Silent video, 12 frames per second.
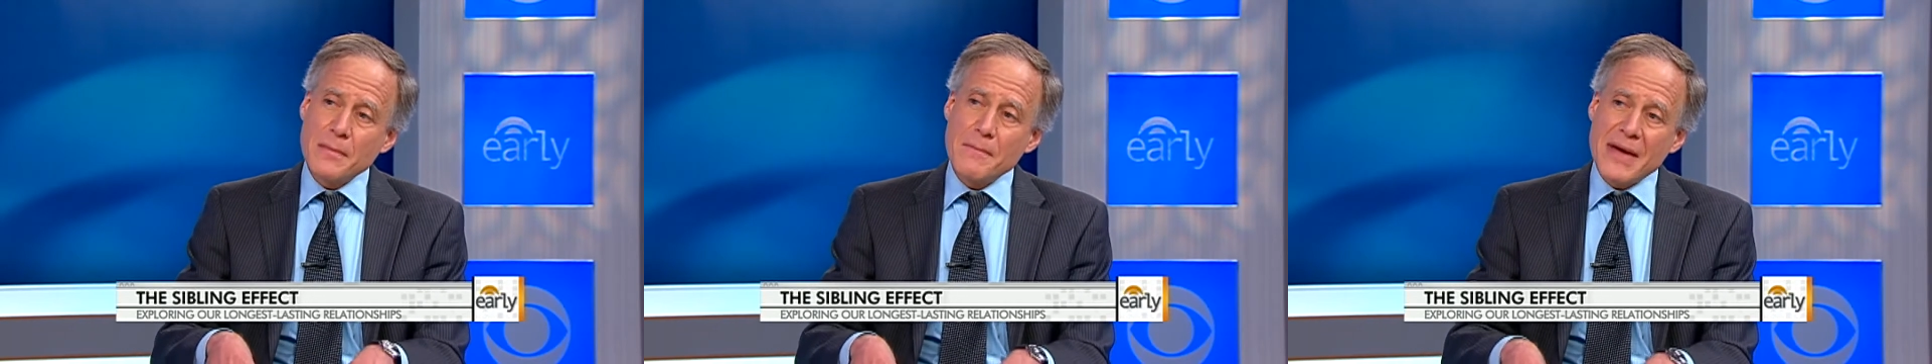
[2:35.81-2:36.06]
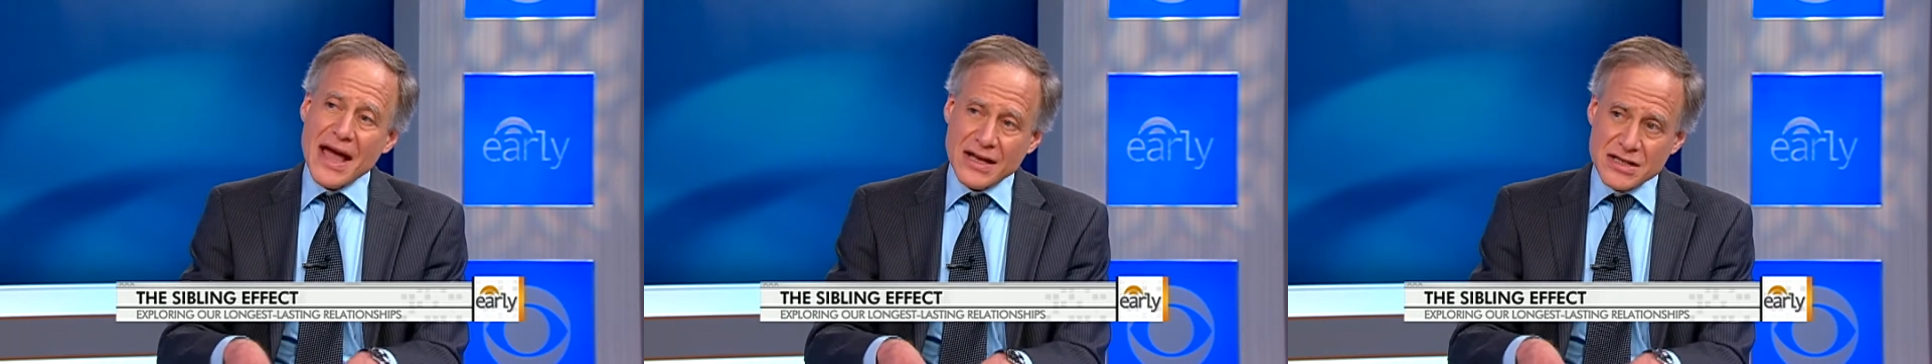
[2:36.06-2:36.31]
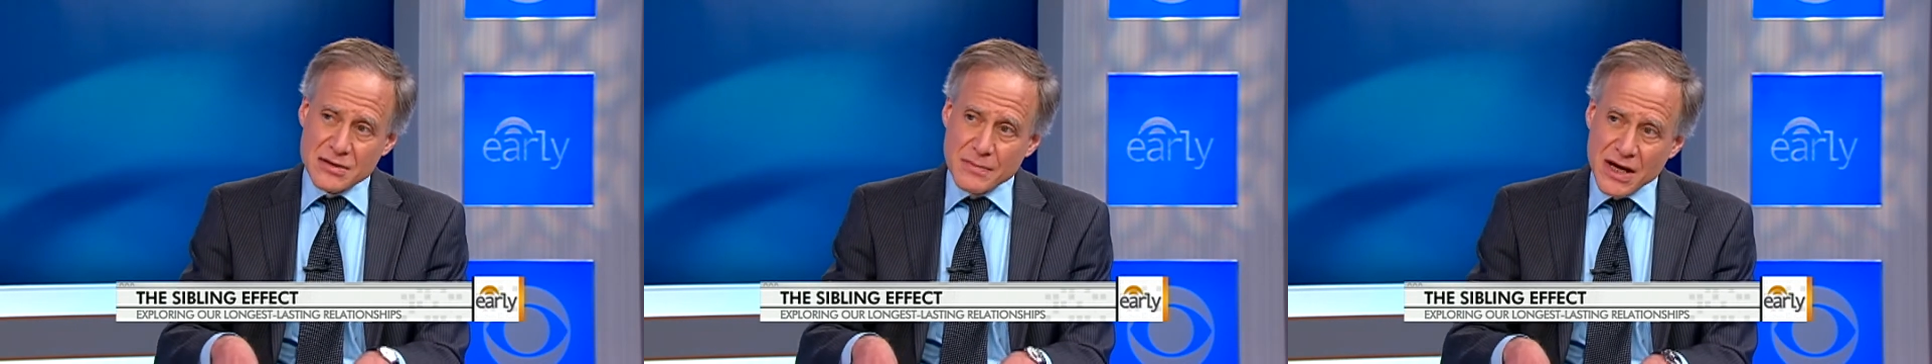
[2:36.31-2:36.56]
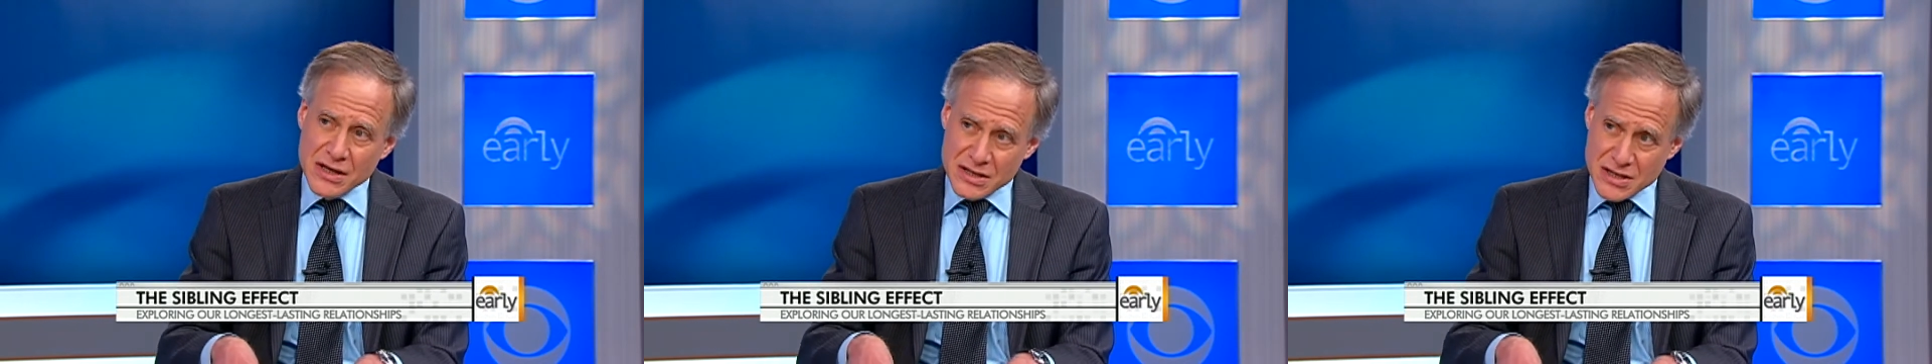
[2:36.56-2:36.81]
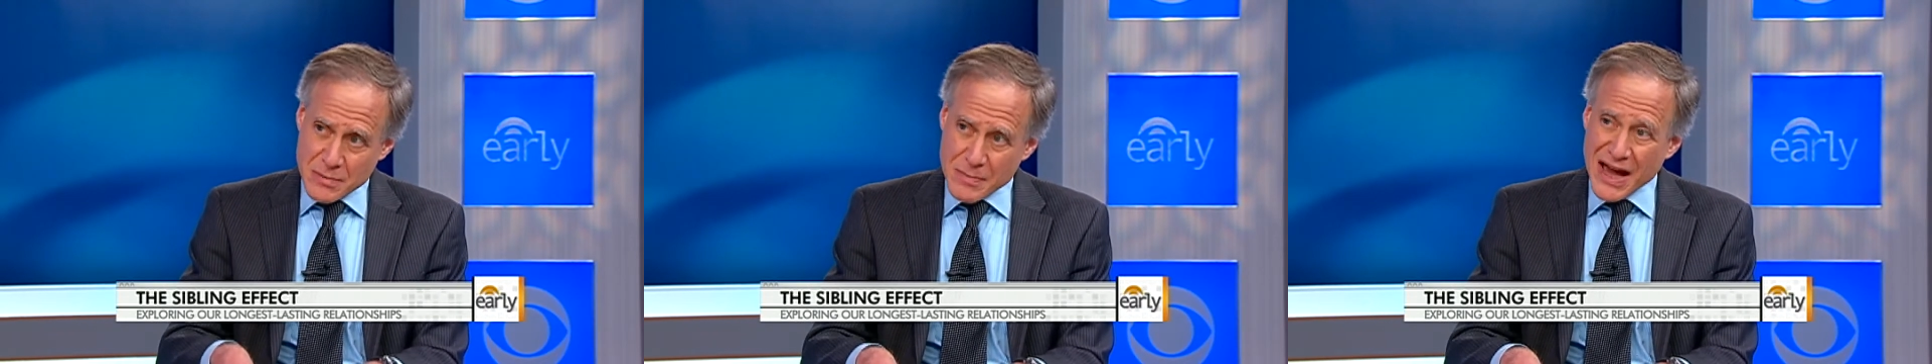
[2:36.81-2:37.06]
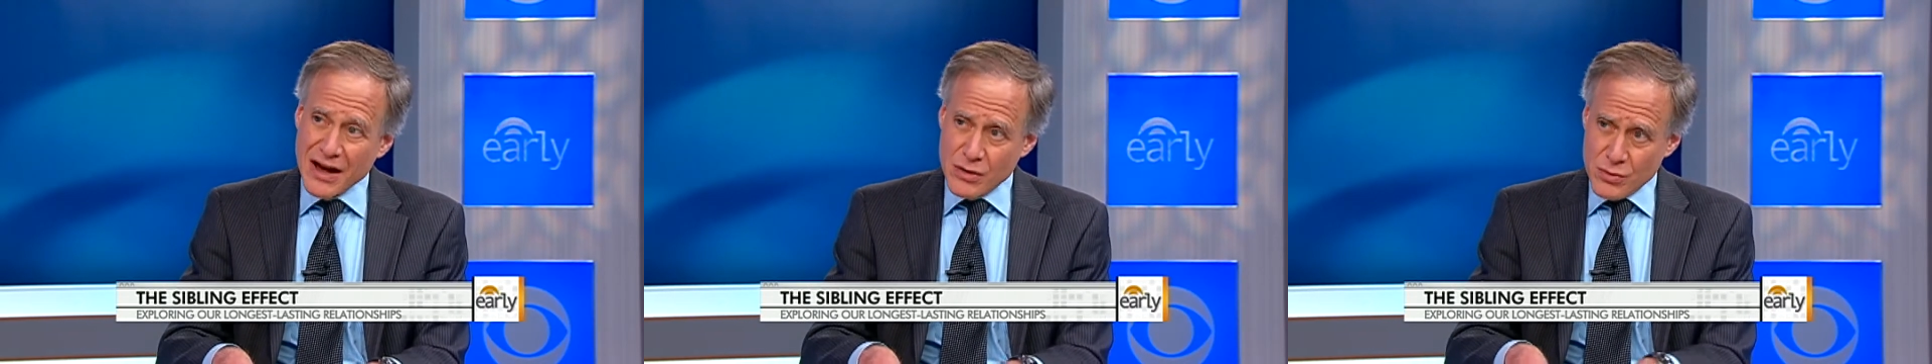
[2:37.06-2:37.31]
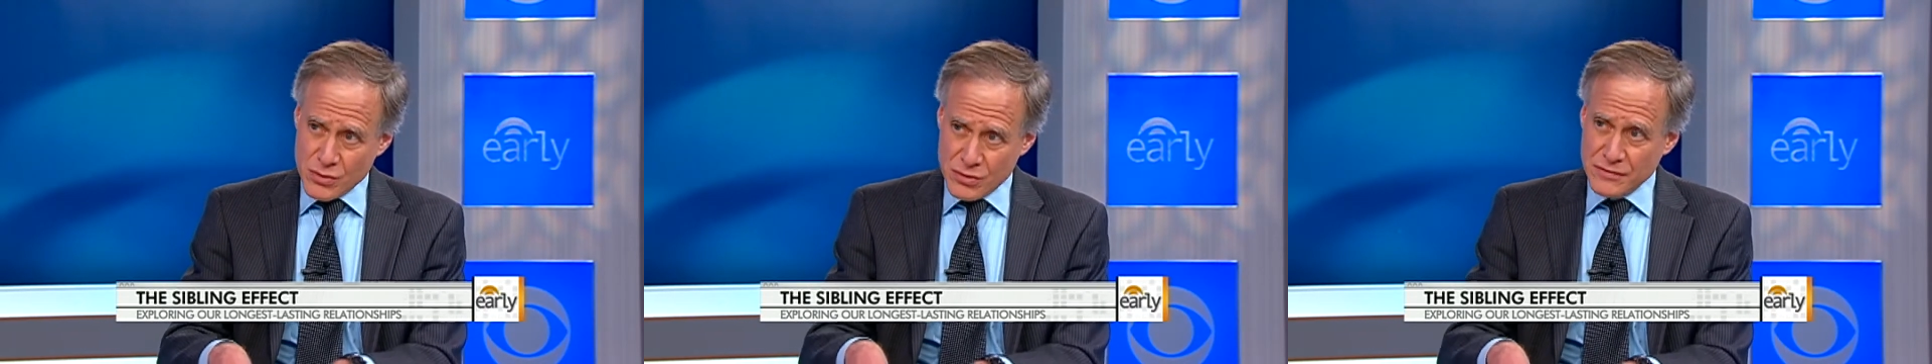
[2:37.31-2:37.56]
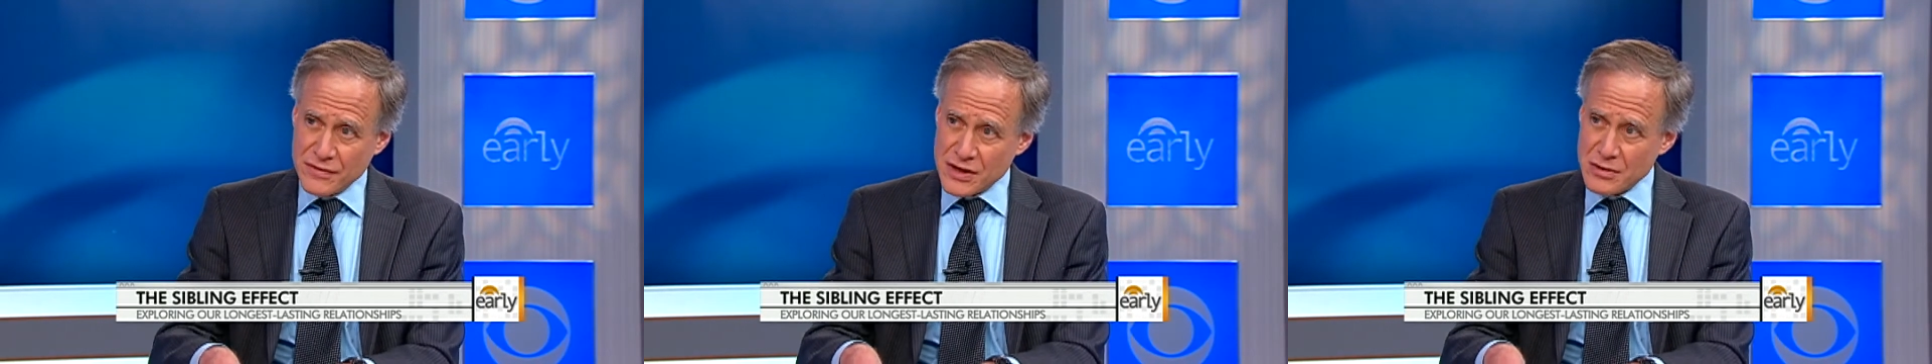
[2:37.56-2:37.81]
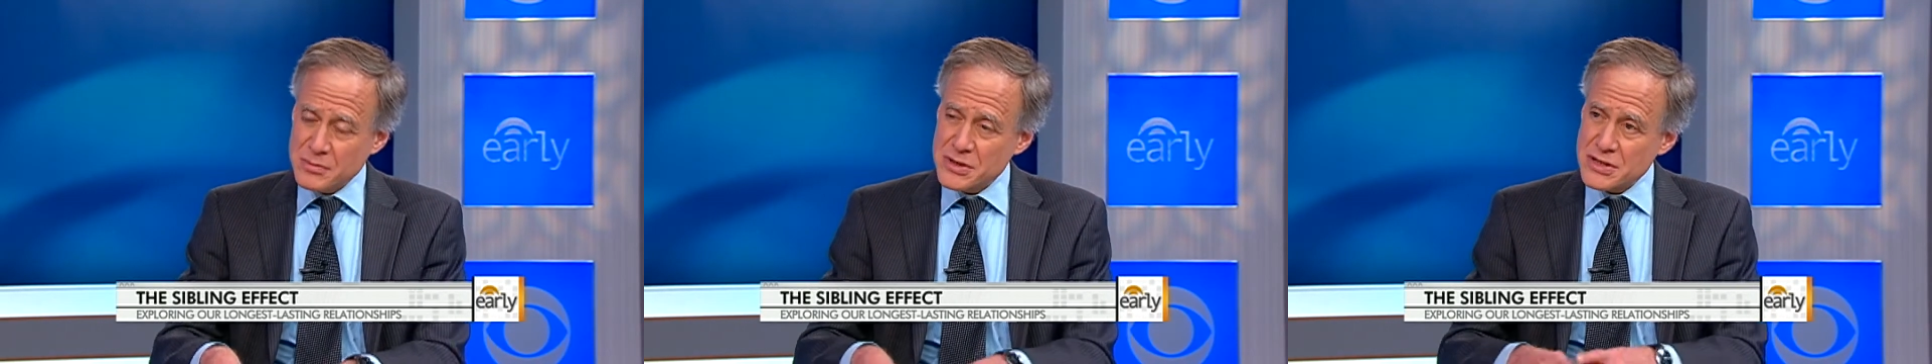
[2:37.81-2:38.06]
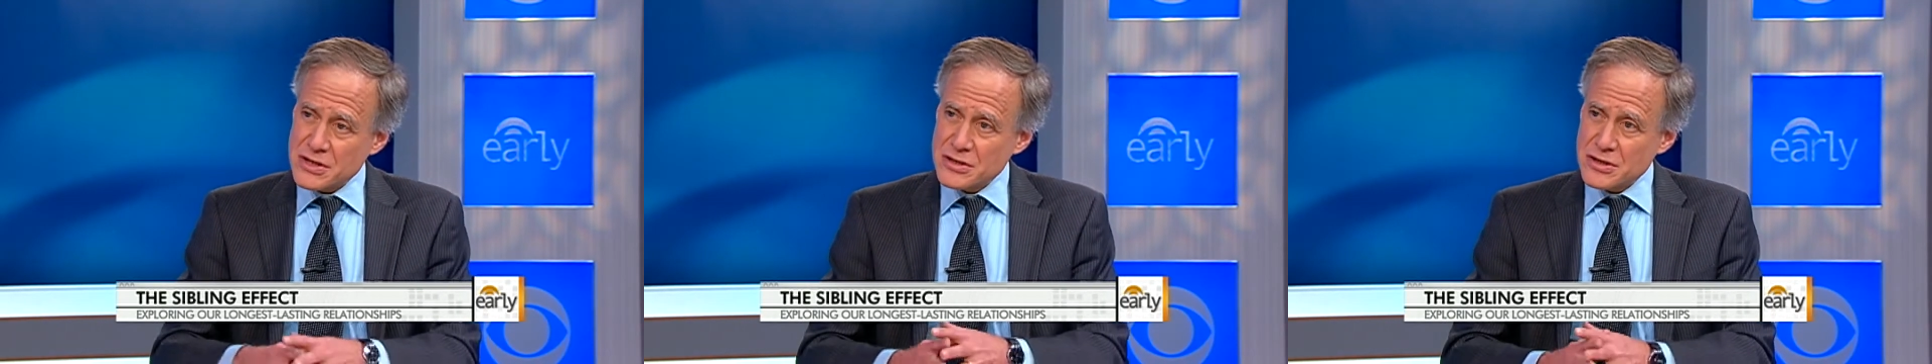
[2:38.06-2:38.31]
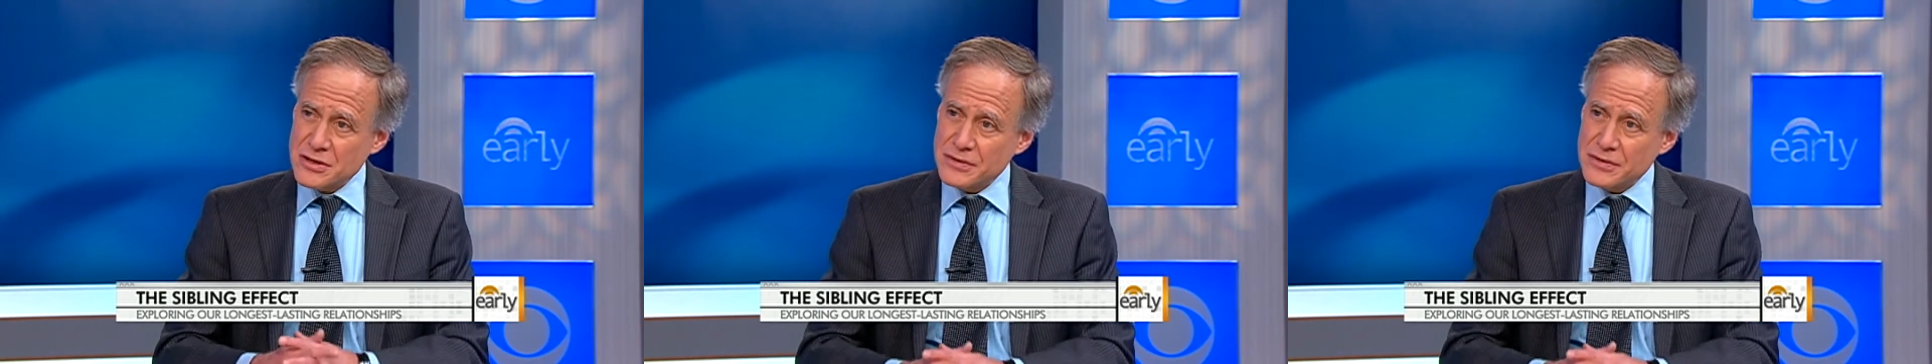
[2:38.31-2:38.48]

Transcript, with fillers: maximize the power of their position.